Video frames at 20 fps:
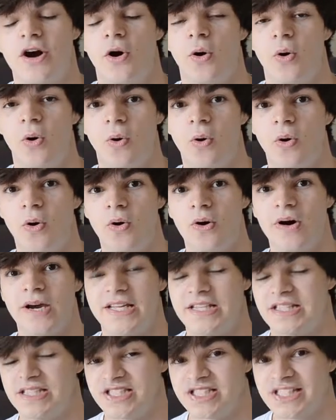or
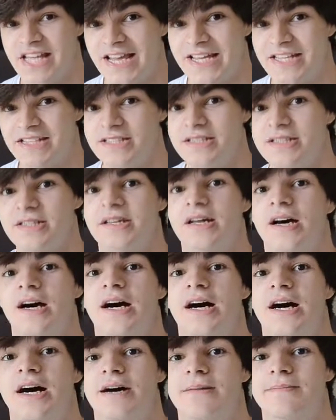instead
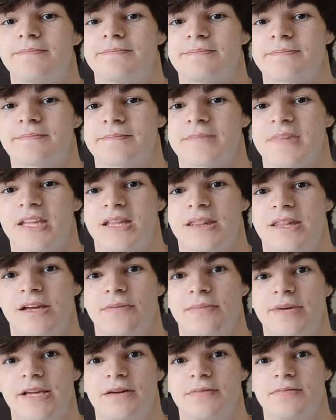they'll
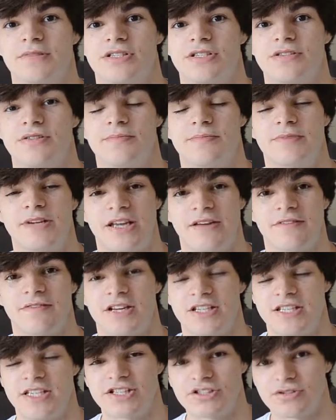be able to give
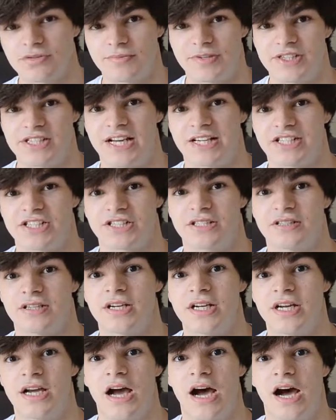additional protection.
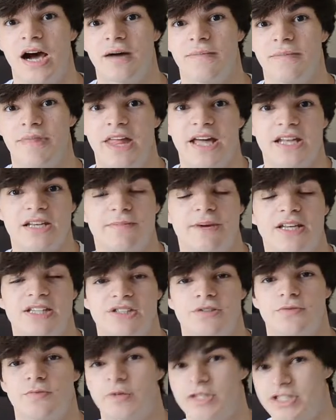But that depends
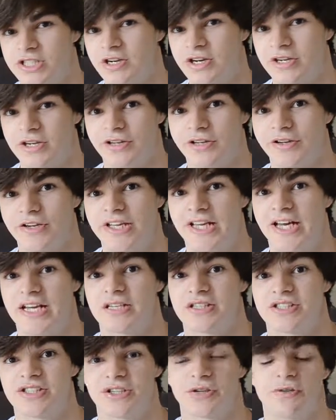on which card you're looking at.
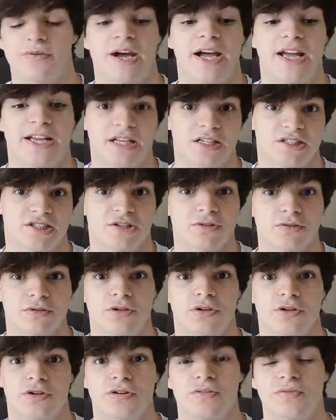So A Assault
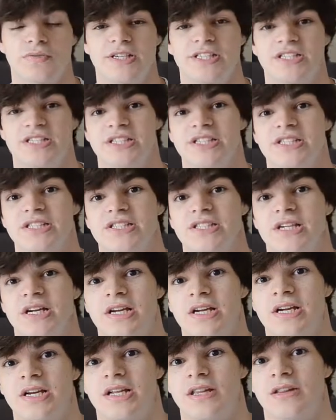Core, which is
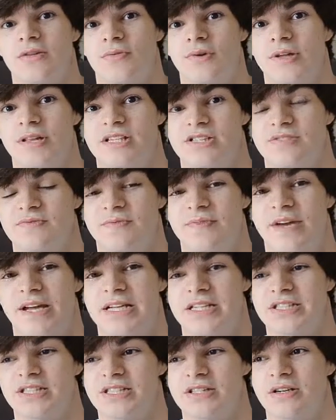the one that's
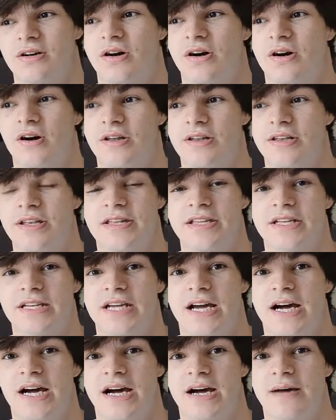based on
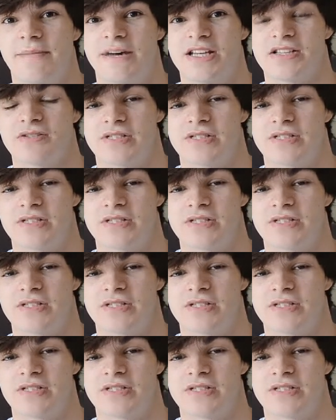the Metal